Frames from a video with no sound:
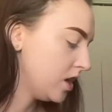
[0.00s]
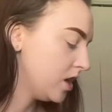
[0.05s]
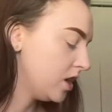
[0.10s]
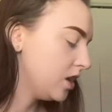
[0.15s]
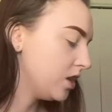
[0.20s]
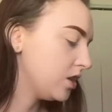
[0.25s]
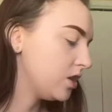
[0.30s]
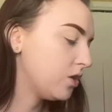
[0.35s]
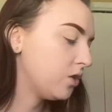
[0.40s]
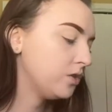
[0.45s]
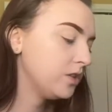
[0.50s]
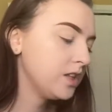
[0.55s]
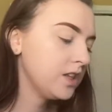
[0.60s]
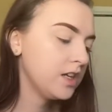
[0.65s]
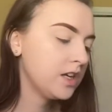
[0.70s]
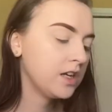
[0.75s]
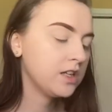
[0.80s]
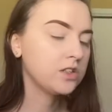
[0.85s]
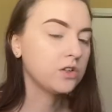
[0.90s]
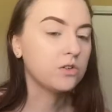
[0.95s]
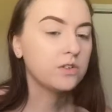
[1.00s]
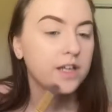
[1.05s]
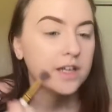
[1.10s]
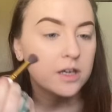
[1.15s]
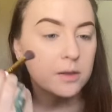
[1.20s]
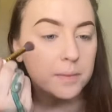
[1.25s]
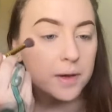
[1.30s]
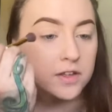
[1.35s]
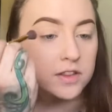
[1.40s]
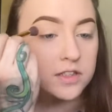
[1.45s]
The only thing I don't like
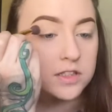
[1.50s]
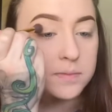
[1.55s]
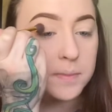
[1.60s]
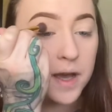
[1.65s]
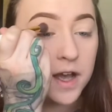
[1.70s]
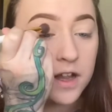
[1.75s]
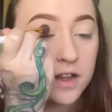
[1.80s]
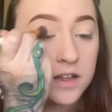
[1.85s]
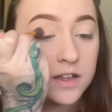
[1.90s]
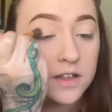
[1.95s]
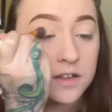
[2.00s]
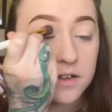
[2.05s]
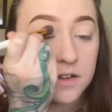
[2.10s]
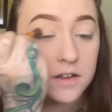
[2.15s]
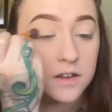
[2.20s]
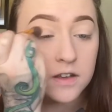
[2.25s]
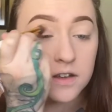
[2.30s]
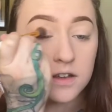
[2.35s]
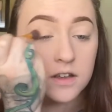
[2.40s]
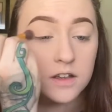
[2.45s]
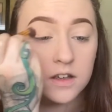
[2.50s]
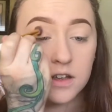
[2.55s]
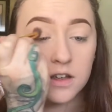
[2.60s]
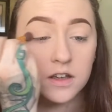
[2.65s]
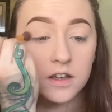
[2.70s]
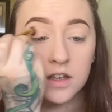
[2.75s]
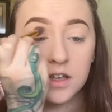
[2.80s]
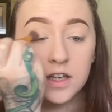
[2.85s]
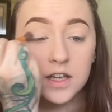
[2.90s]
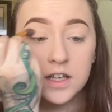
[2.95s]
about this palette
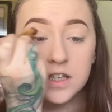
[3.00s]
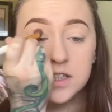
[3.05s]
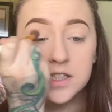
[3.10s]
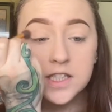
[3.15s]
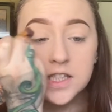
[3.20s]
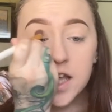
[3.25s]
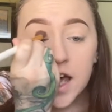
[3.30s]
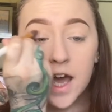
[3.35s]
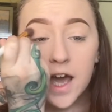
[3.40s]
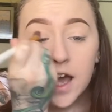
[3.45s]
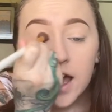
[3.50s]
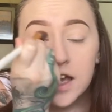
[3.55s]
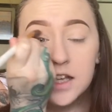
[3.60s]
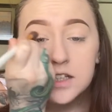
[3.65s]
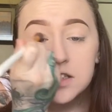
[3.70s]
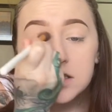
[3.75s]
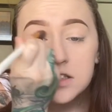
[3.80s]
is that